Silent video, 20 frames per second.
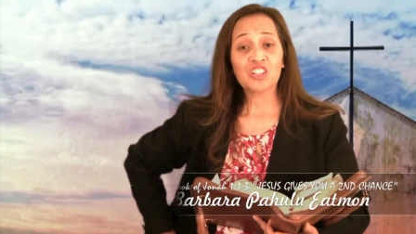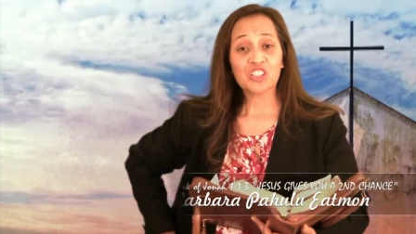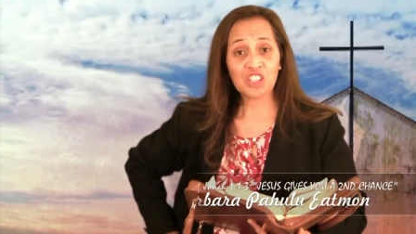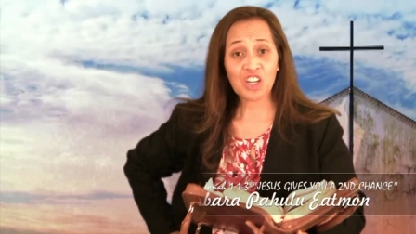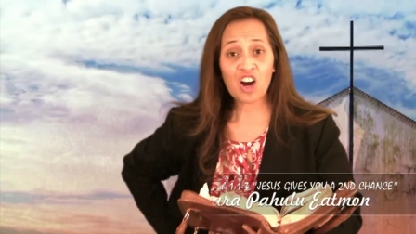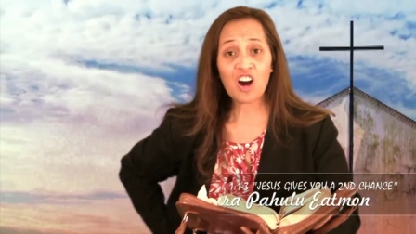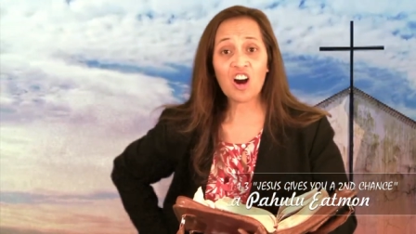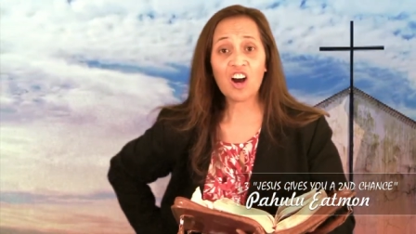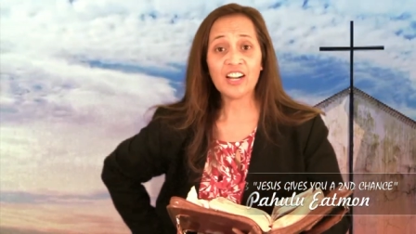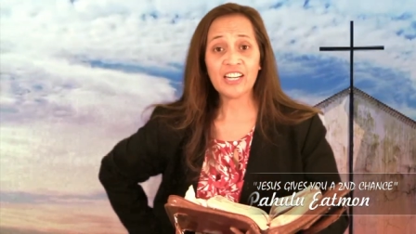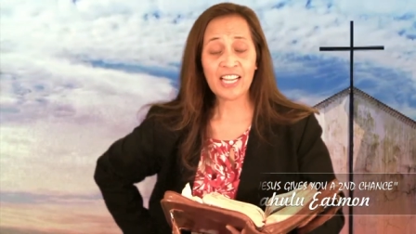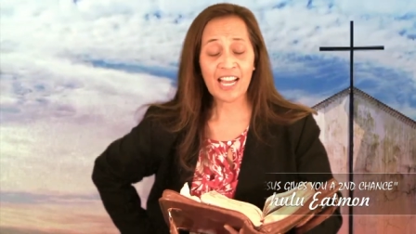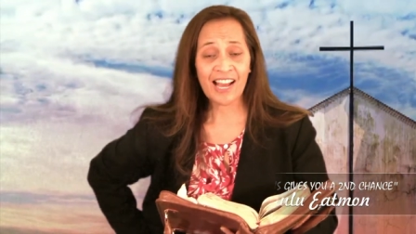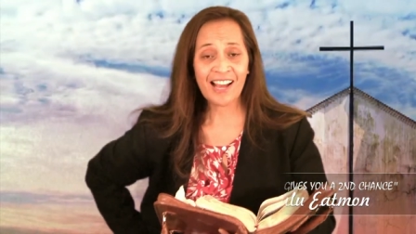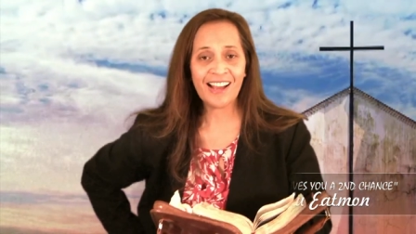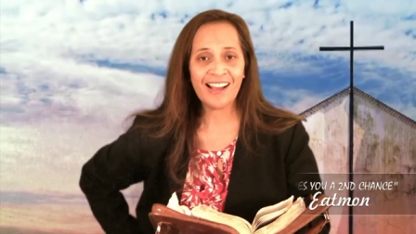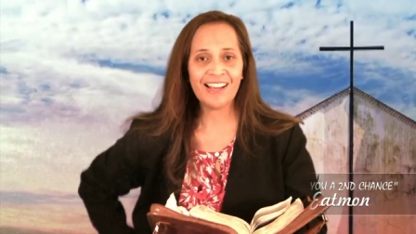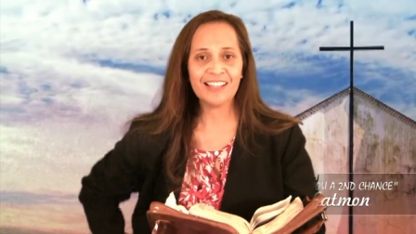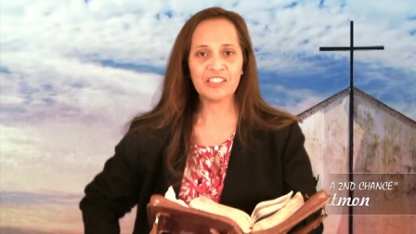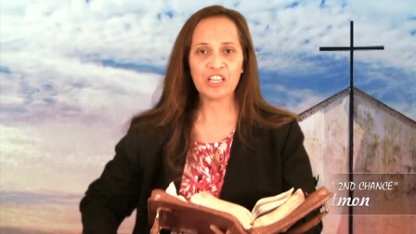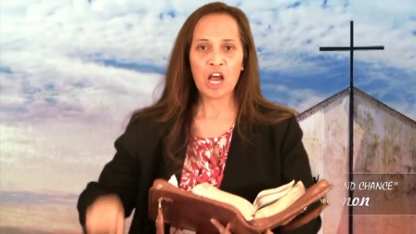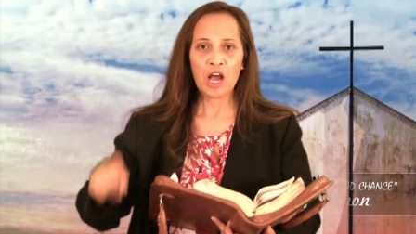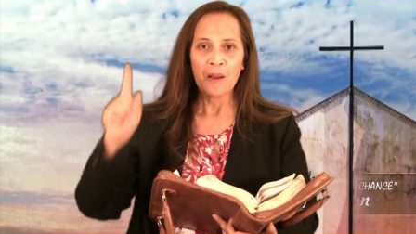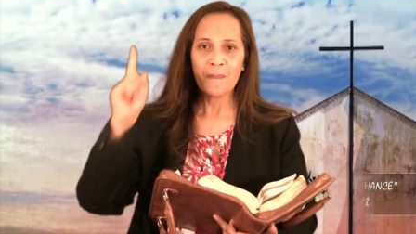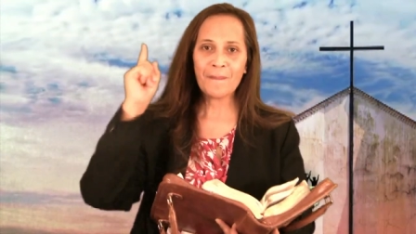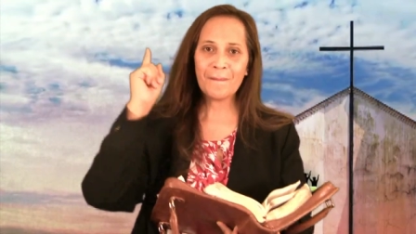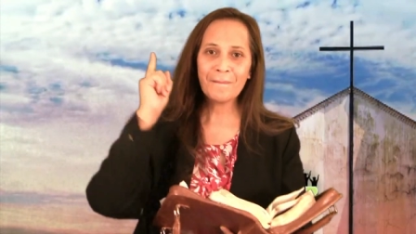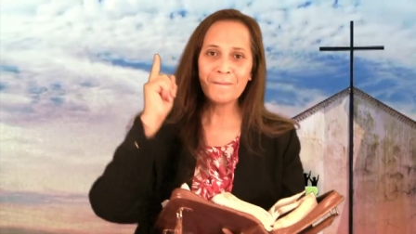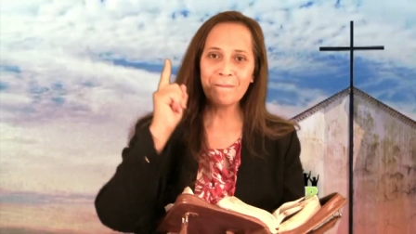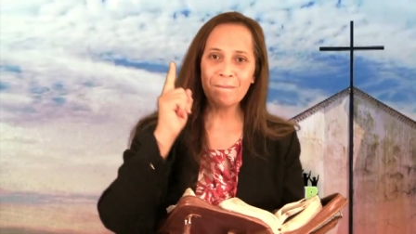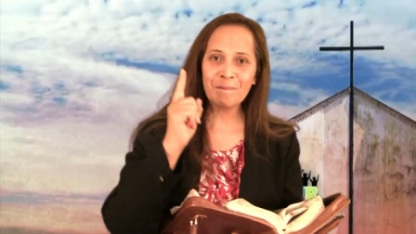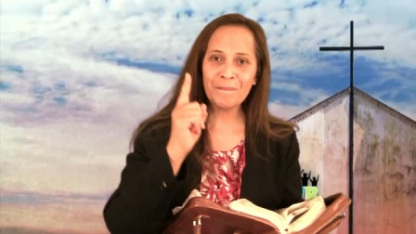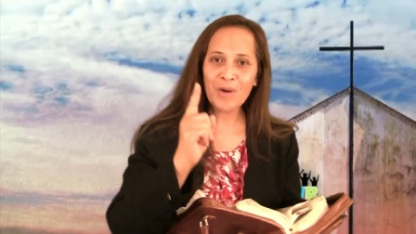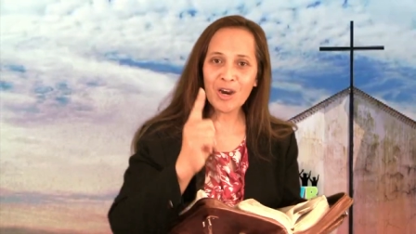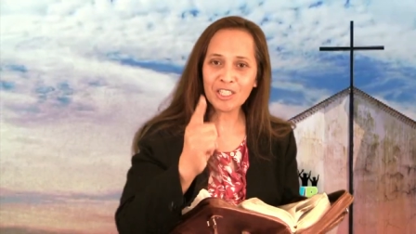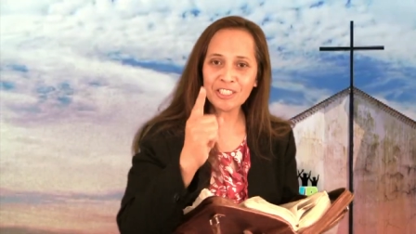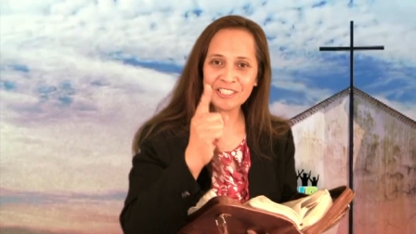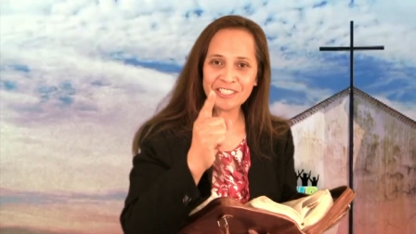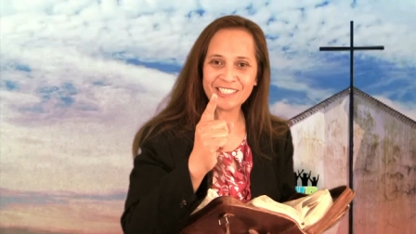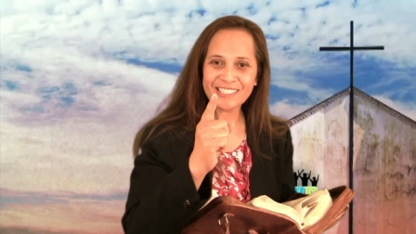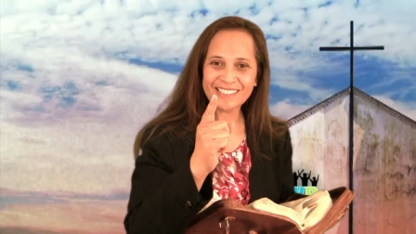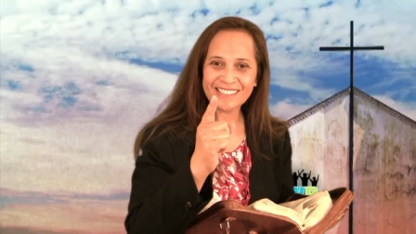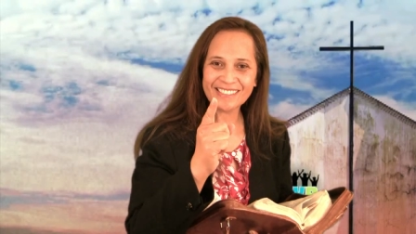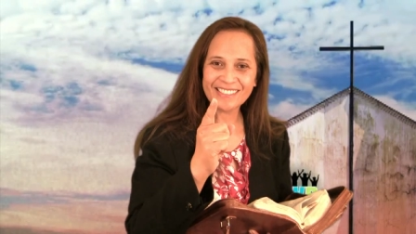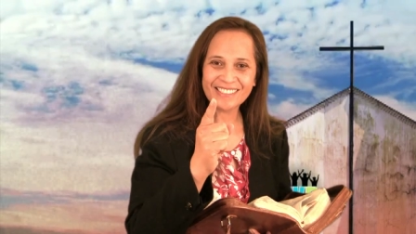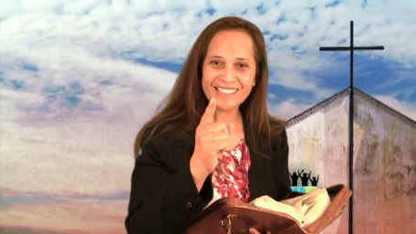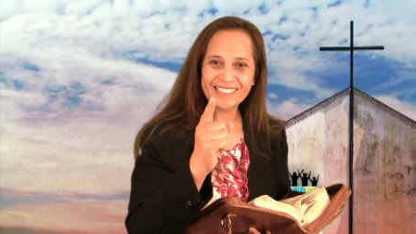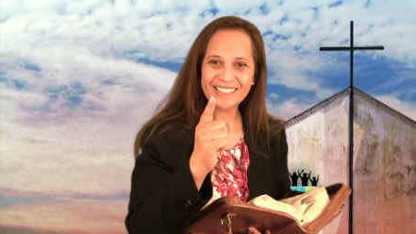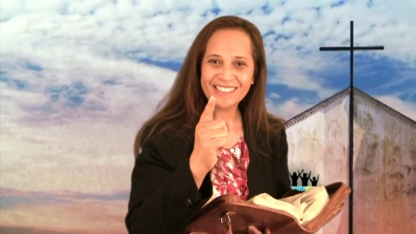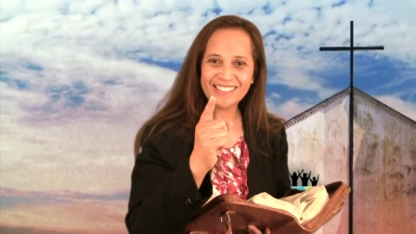God had mercy